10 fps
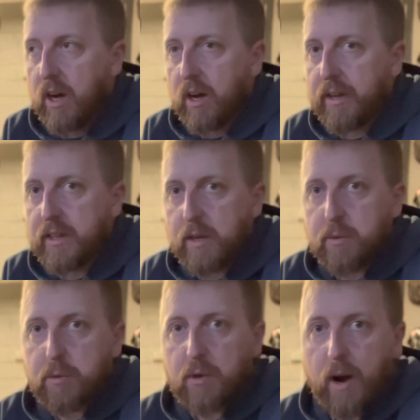Hit that
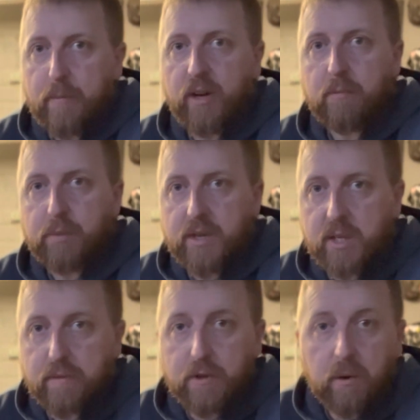subscribe button,
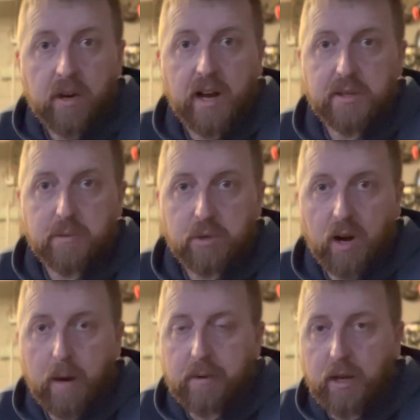please, if you are not
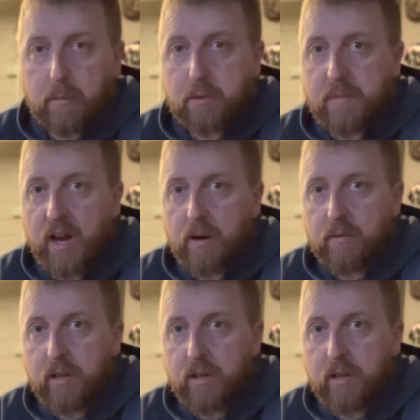subscribed. It helps me out.